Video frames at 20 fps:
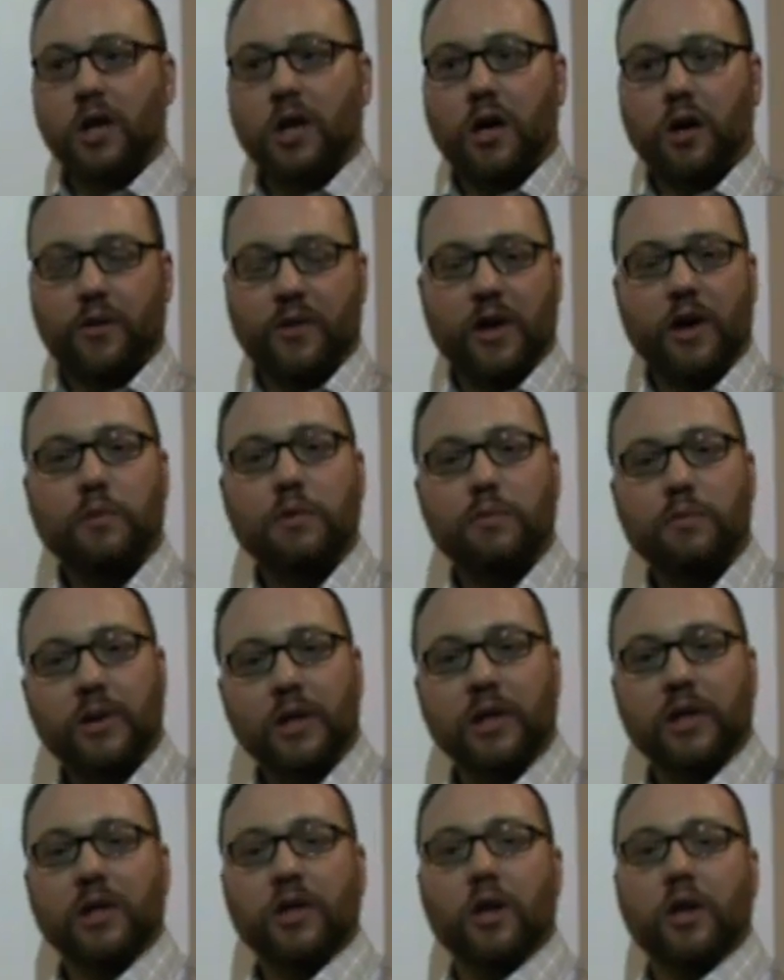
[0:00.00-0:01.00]
they'll be
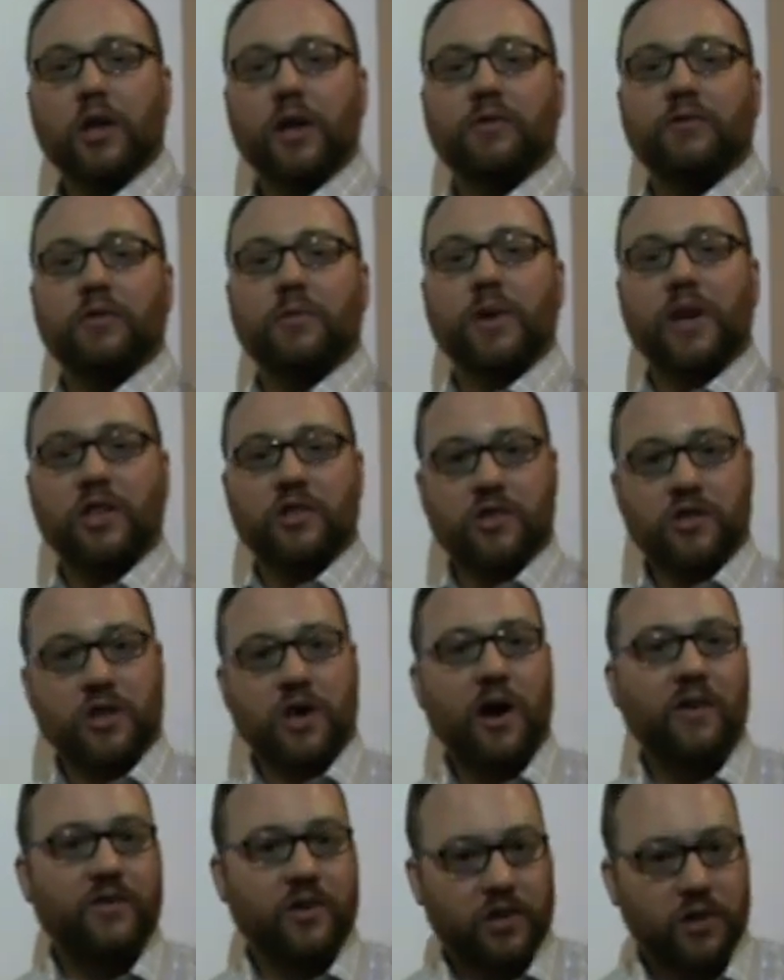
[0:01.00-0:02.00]
building on information
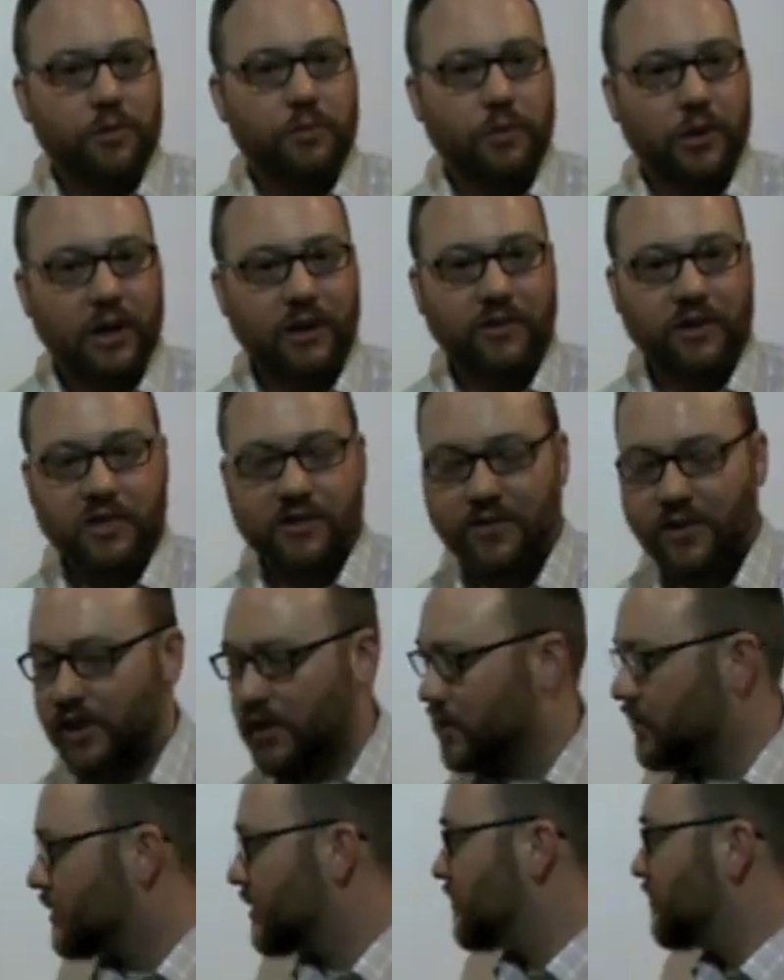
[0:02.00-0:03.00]
covered in the previous
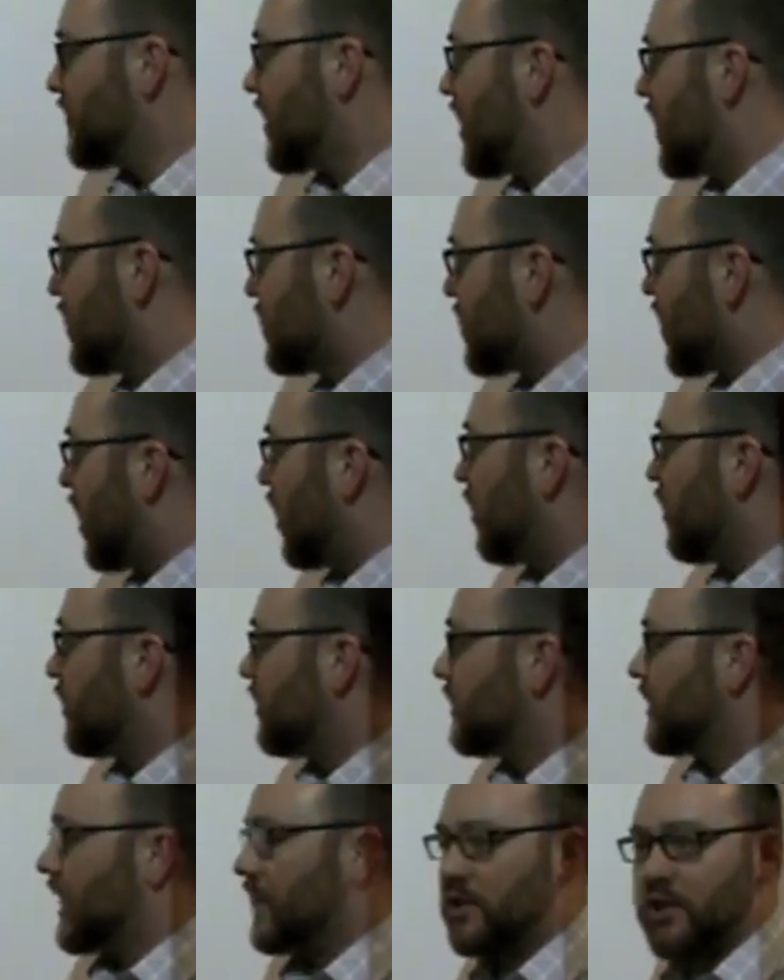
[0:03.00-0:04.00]
videos.
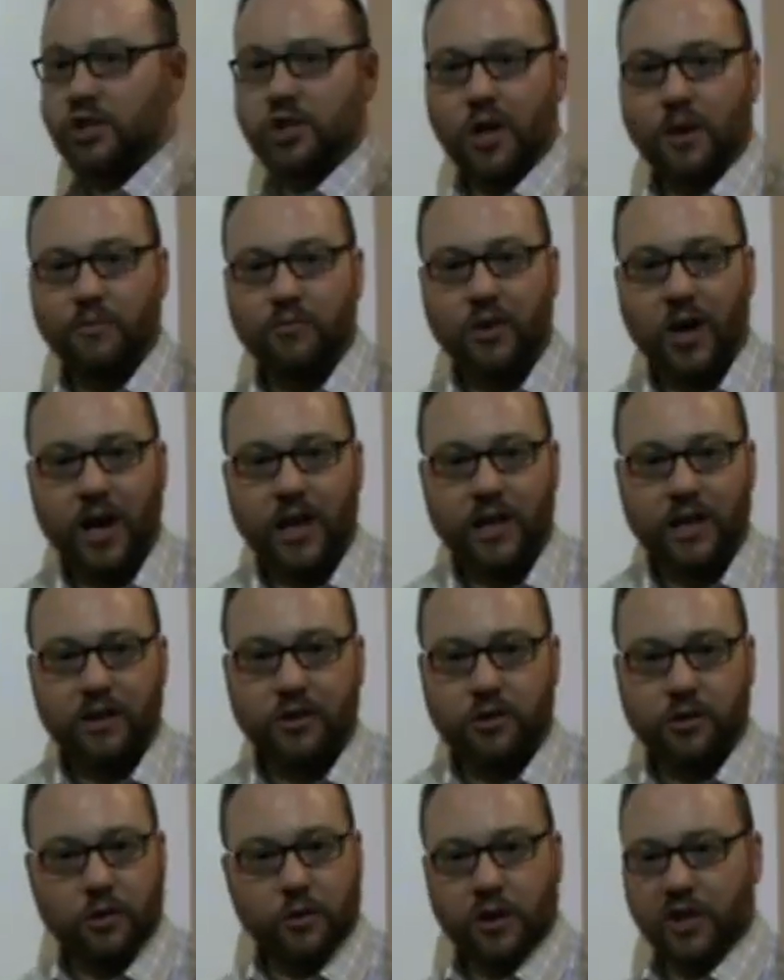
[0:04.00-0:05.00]
So let's jump right
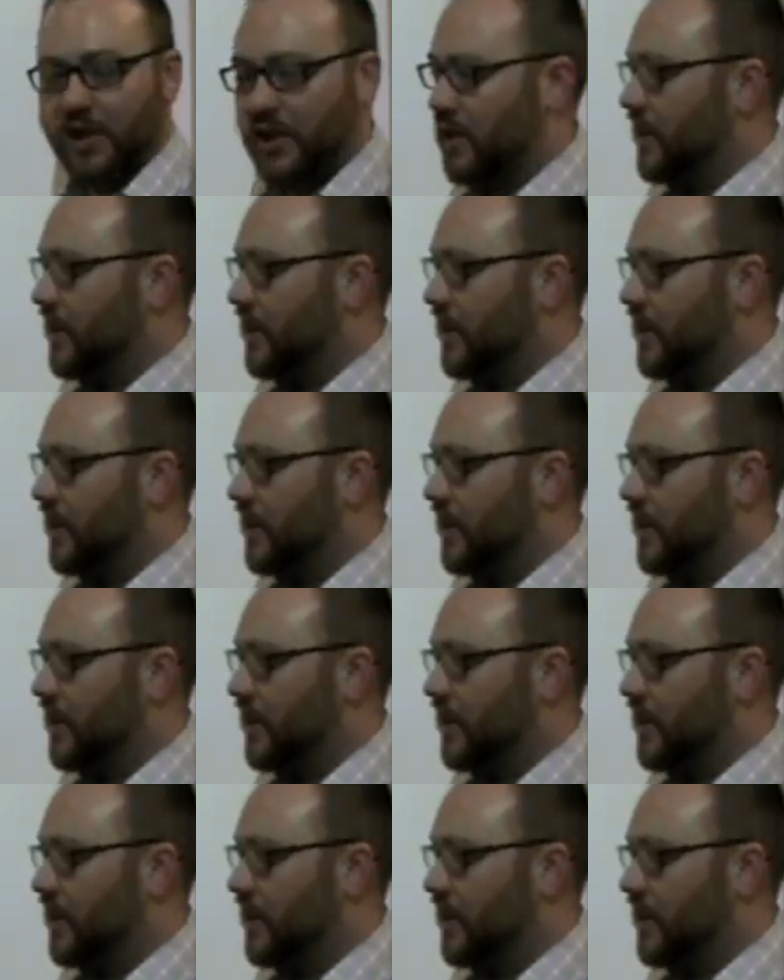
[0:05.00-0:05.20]
into it,